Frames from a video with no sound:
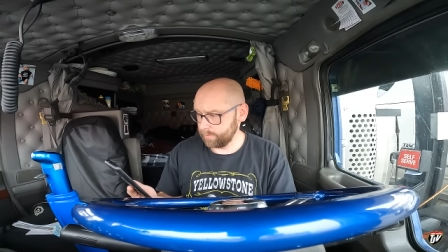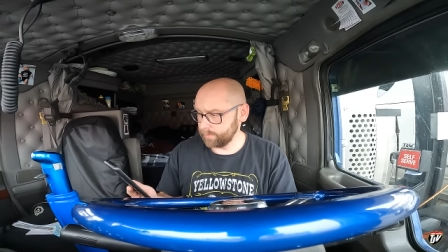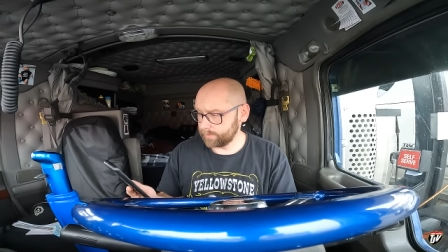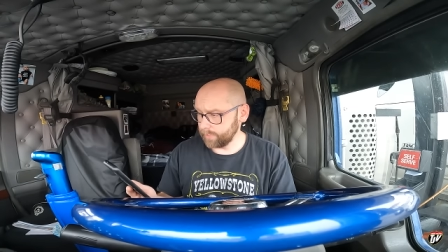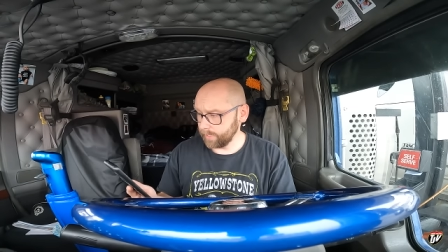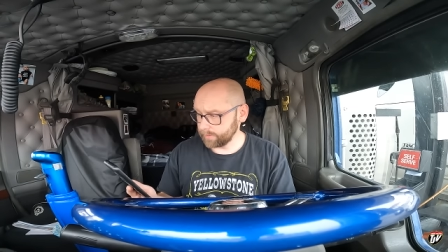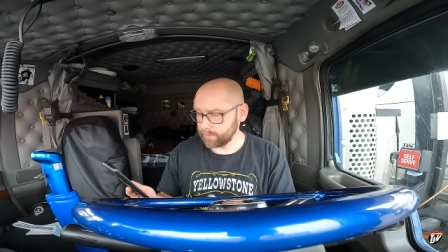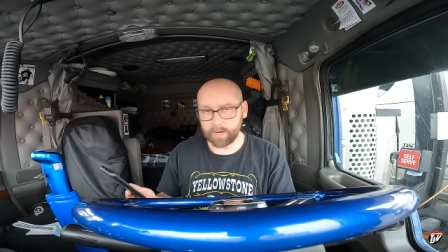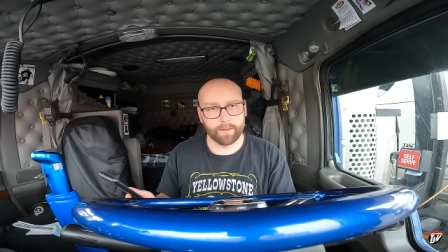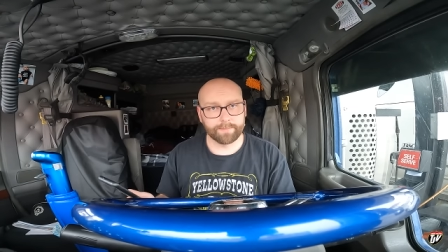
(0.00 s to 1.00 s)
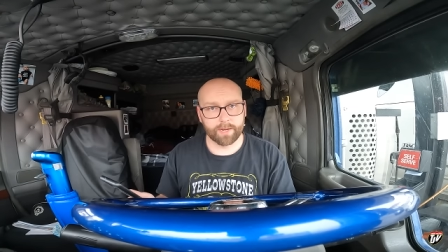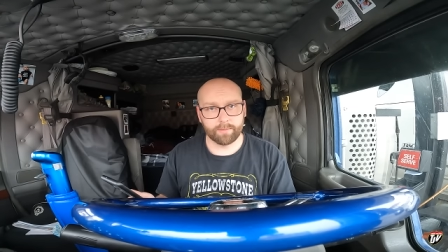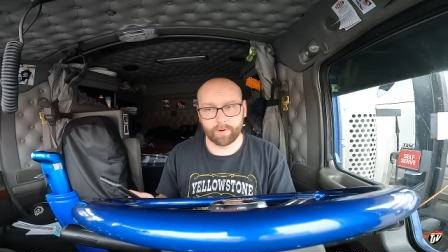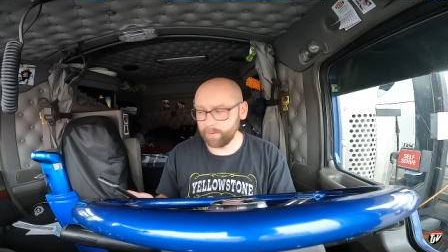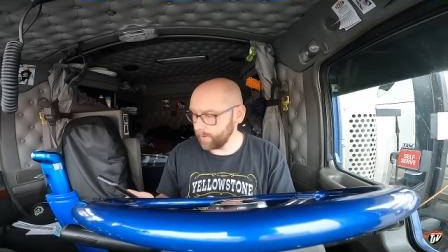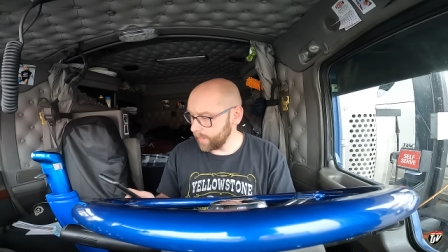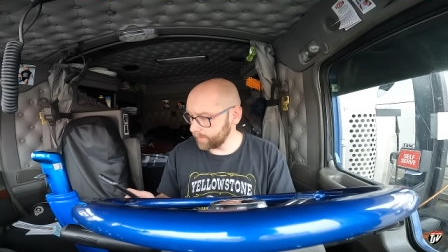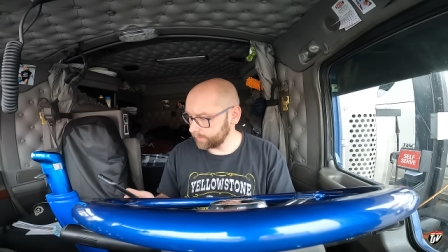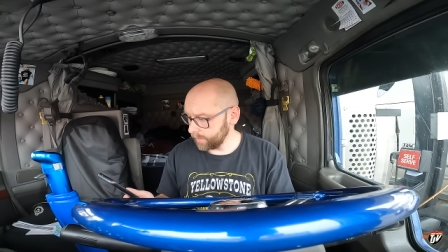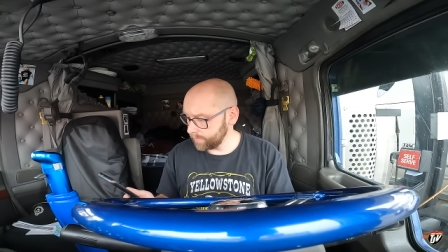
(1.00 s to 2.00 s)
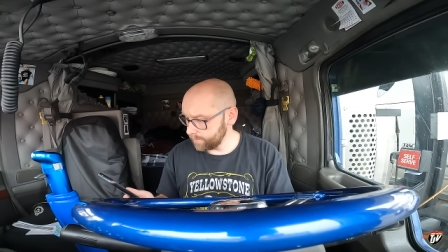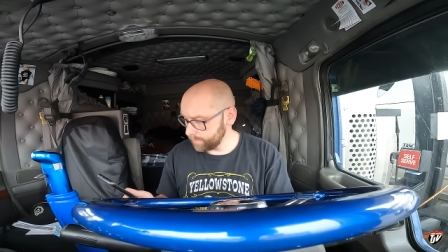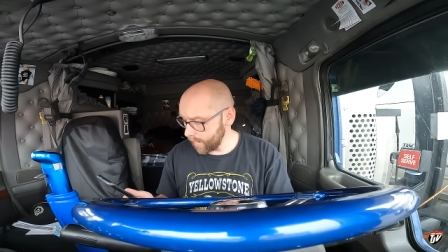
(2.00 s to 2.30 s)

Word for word: One sec, it's gotta update where I'm at. I'm in